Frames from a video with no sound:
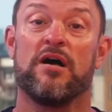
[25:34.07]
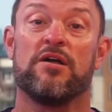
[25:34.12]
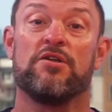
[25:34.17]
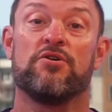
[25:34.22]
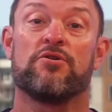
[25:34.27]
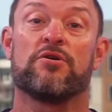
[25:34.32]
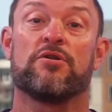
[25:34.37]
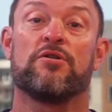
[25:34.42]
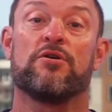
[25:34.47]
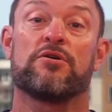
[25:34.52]

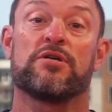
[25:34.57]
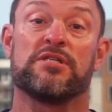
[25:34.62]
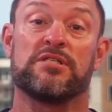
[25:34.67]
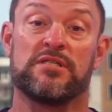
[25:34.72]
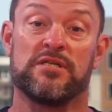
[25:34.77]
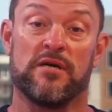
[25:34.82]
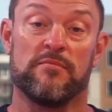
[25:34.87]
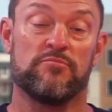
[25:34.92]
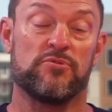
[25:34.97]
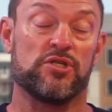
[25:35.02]
You can look
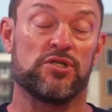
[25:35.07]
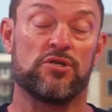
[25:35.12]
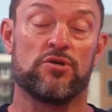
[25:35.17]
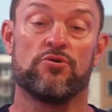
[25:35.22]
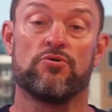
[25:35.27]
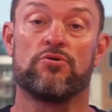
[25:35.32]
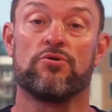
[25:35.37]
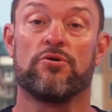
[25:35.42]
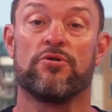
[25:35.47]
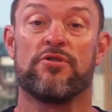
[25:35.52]
us up, just
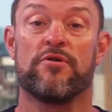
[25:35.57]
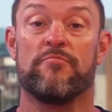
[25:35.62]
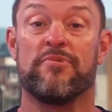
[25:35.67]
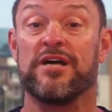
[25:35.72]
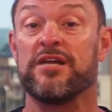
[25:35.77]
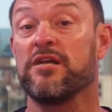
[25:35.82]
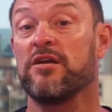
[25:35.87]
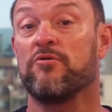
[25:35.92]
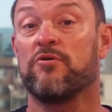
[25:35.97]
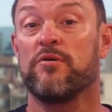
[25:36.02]
Google the
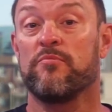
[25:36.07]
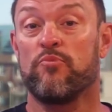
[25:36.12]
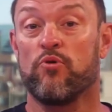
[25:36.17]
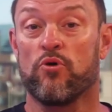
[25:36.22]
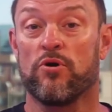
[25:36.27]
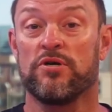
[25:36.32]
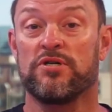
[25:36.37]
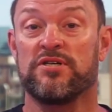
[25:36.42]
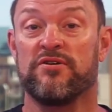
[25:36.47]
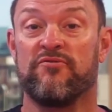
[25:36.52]
Budding
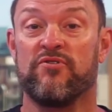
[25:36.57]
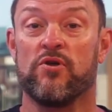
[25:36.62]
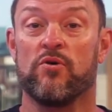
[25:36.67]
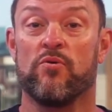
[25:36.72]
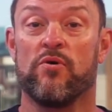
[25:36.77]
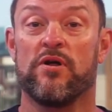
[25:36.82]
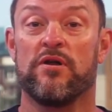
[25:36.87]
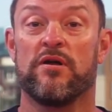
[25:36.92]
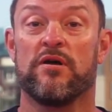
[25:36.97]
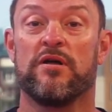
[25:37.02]
Report if you
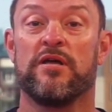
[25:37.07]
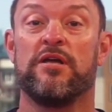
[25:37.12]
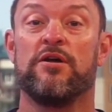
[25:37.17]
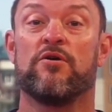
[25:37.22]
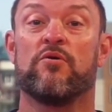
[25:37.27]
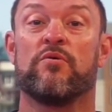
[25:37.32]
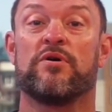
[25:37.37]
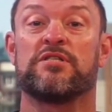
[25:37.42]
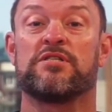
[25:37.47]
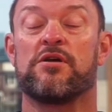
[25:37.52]
want to
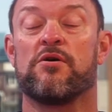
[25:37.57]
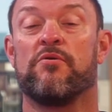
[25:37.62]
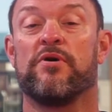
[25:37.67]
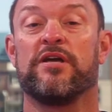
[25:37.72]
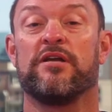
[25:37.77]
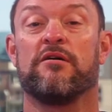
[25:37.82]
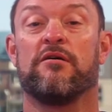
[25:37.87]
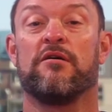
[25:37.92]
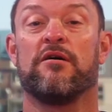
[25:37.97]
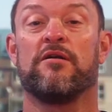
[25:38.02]
hear what's
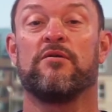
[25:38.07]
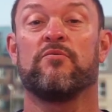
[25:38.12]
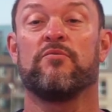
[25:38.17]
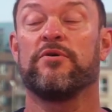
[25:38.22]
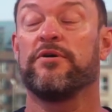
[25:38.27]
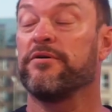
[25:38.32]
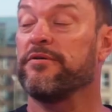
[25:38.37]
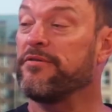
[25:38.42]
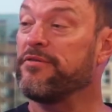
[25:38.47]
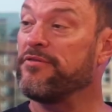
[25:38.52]
going on
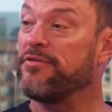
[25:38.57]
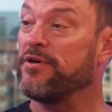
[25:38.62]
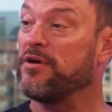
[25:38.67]
with